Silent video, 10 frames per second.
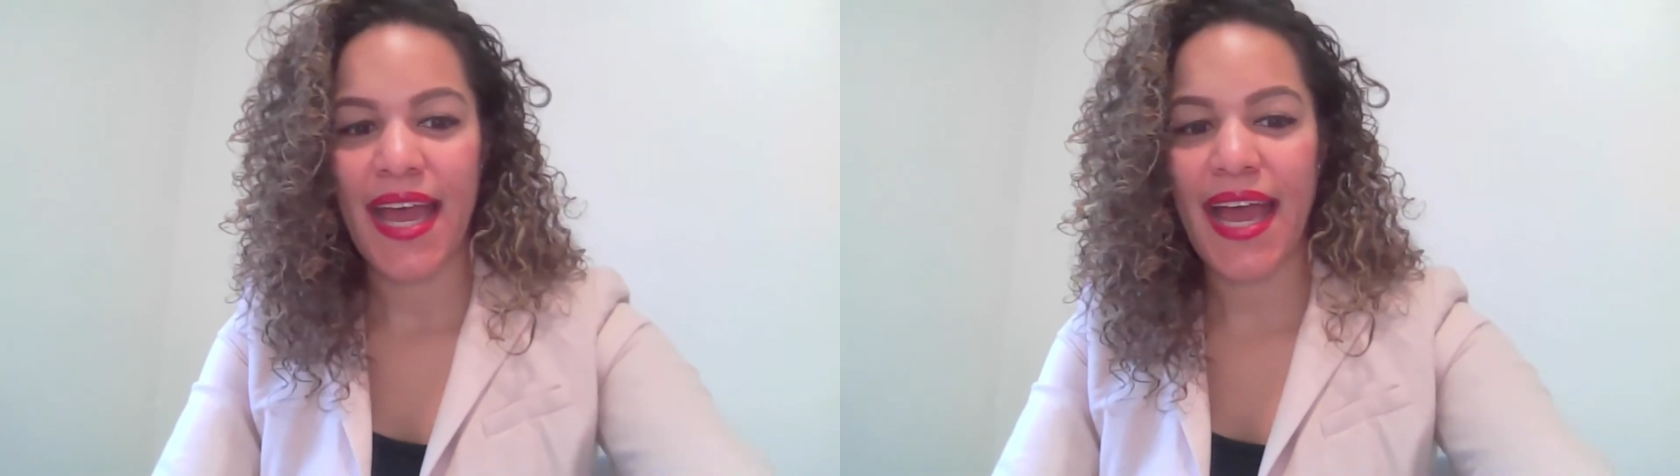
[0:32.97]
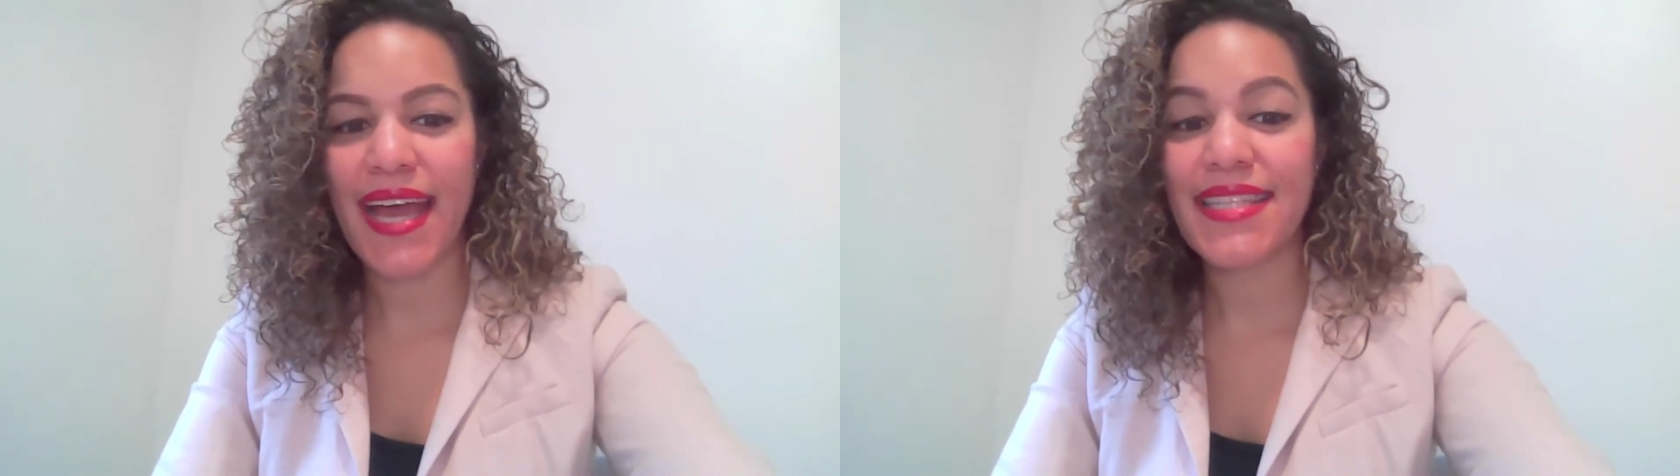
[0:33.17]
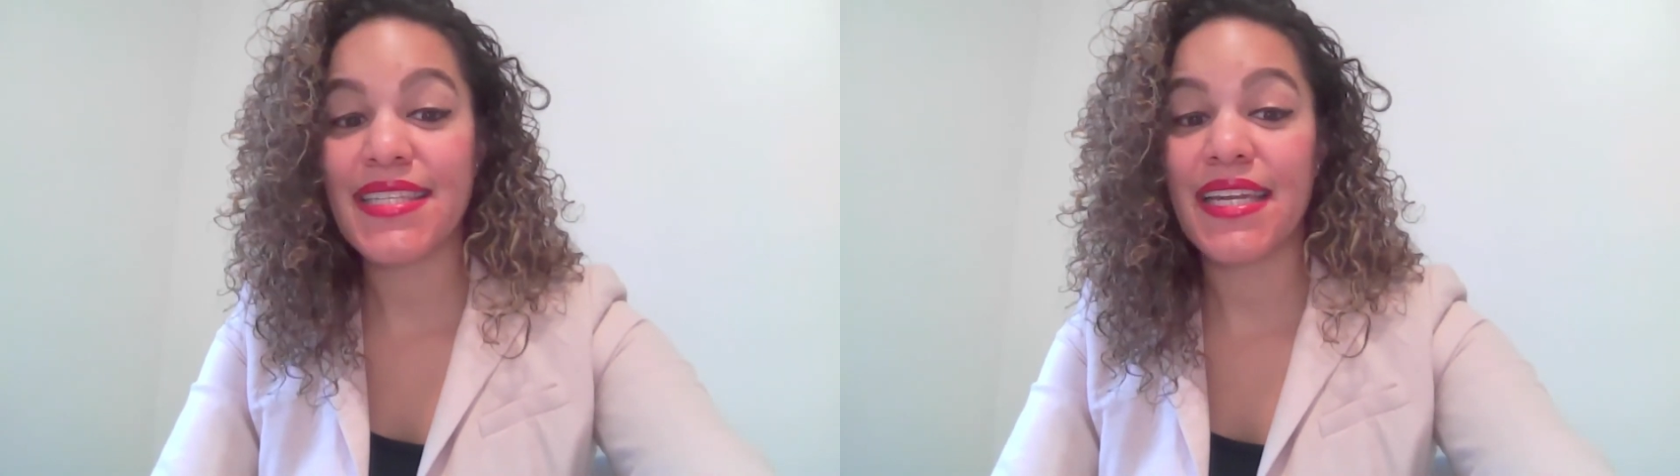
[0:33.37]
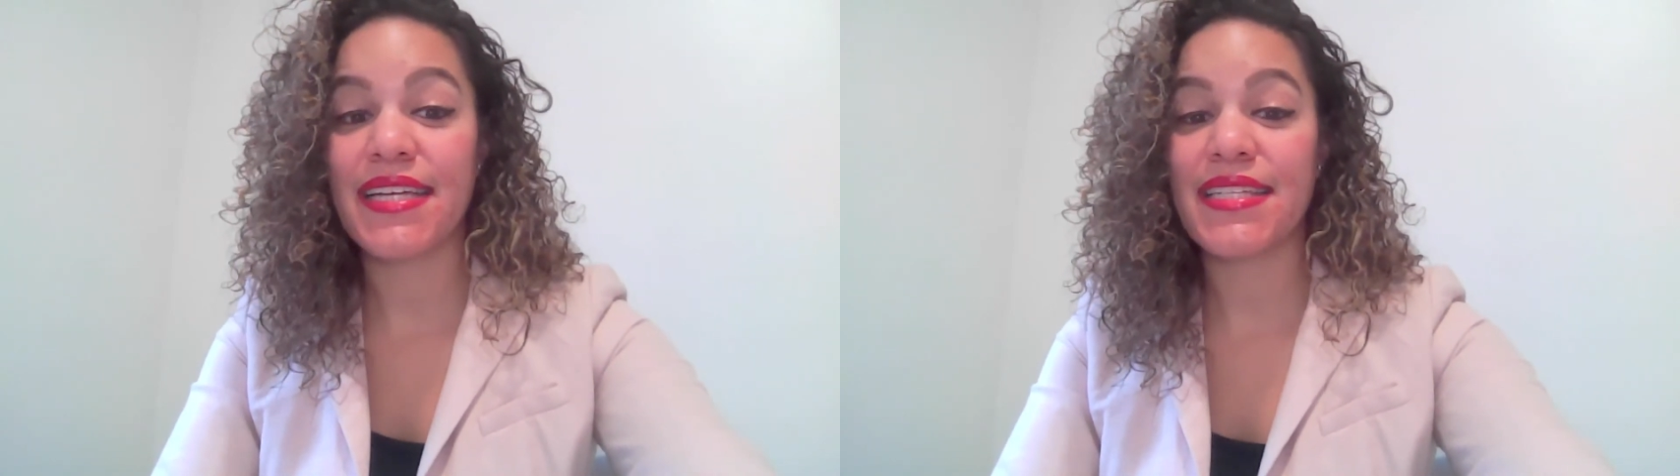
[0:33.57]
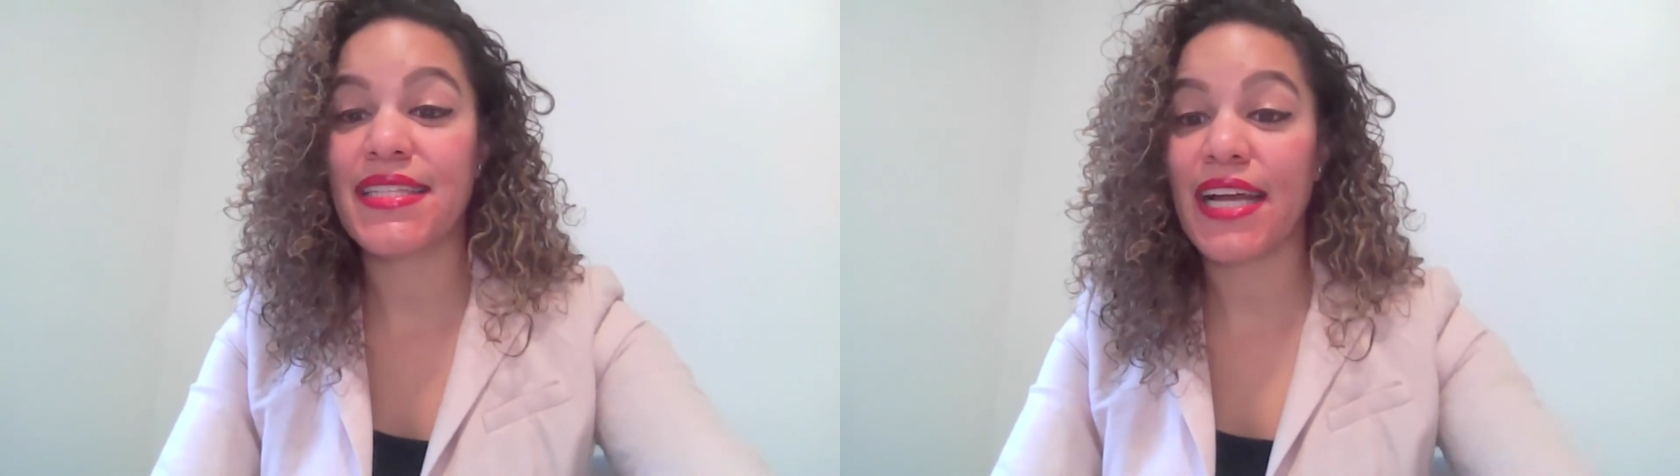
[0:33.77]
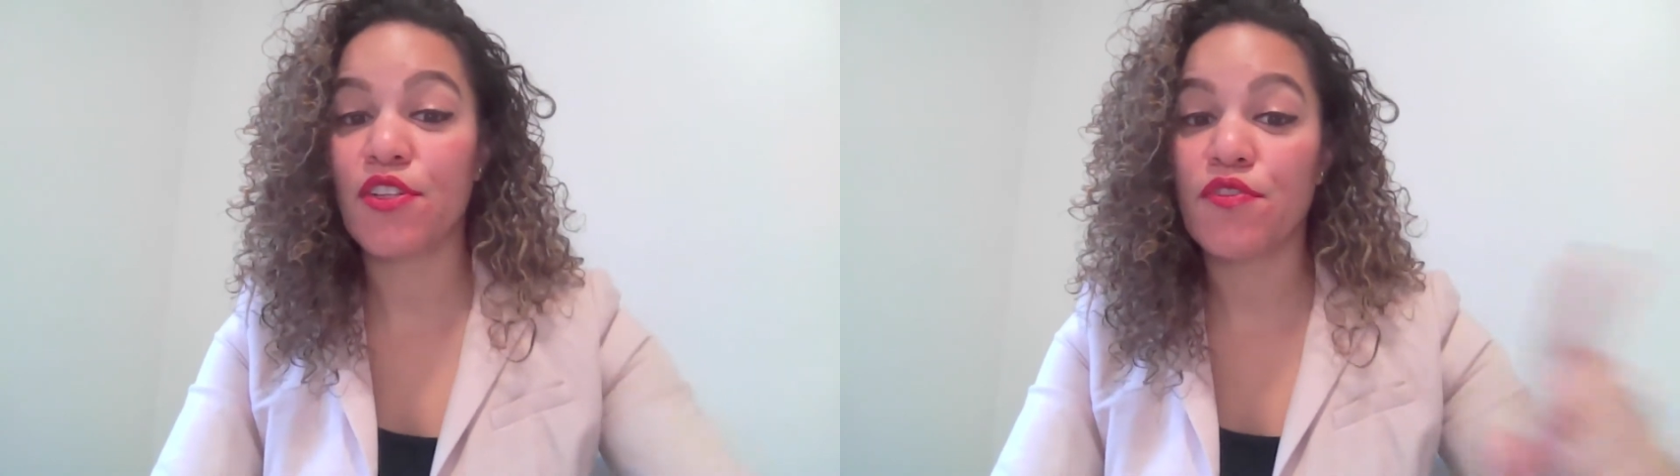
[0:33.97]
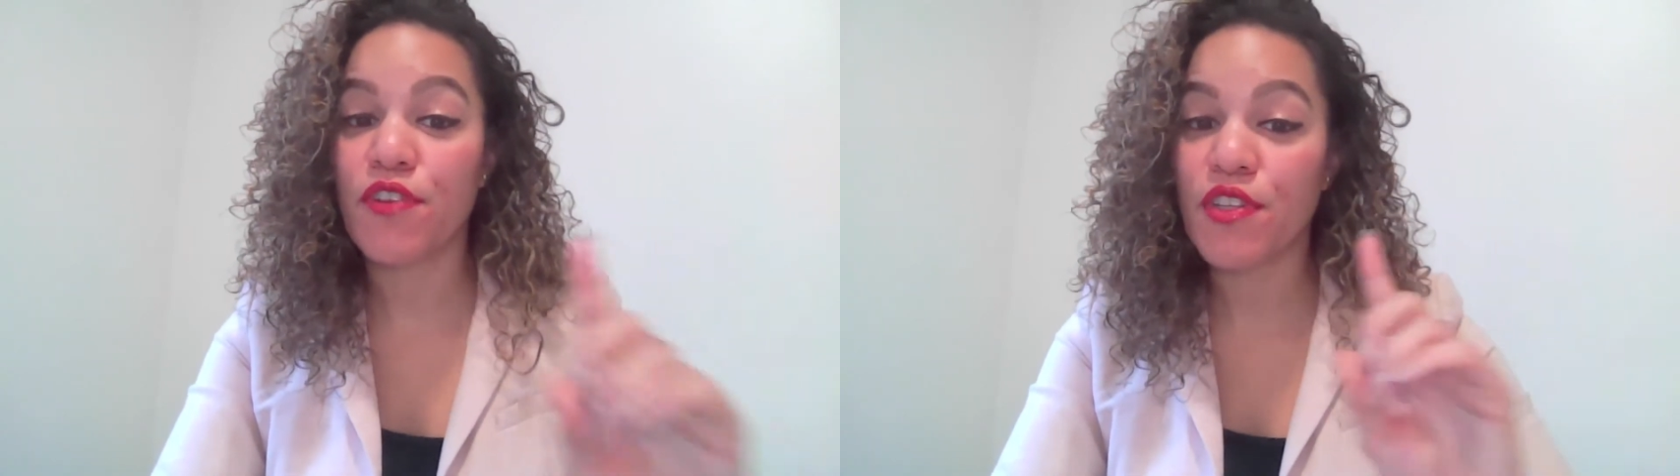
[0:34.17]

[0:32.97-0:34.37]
and setting a standard for